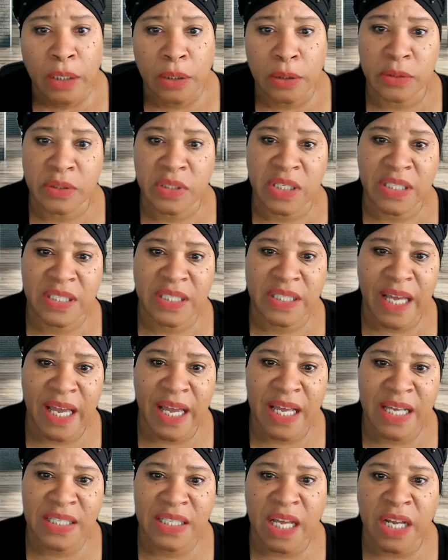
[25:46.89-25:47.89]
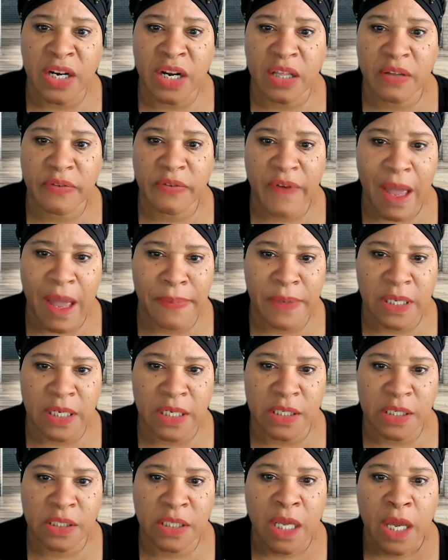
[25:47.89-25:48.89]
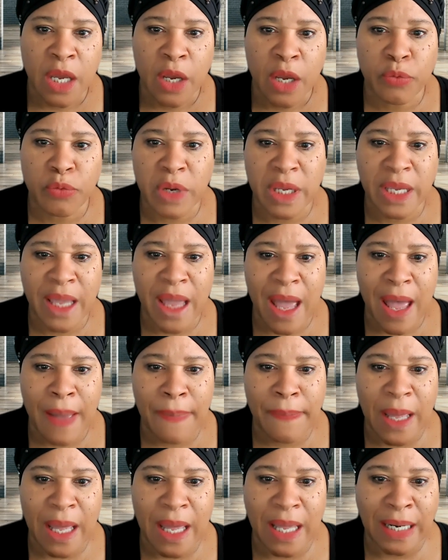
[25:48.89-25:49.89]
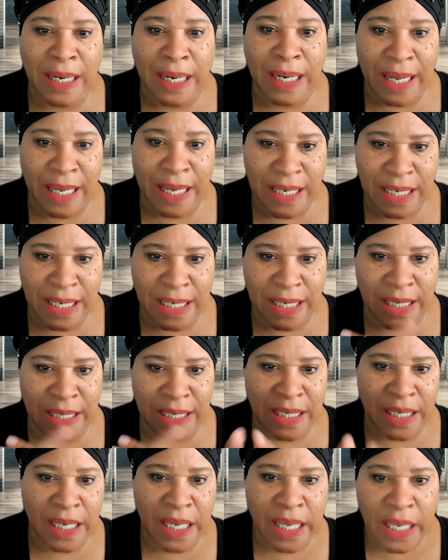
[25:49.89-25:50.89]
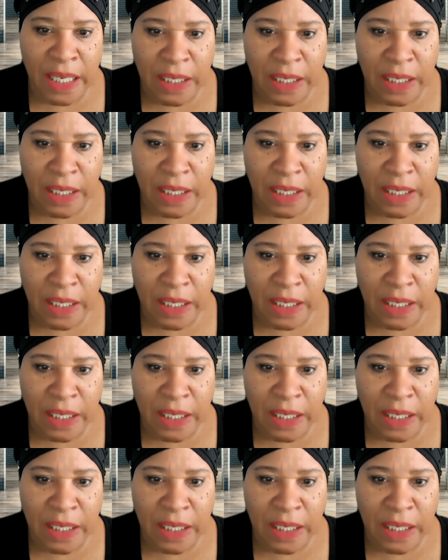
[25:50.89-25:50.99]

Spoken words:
Lucy says, another fabulous recap lady.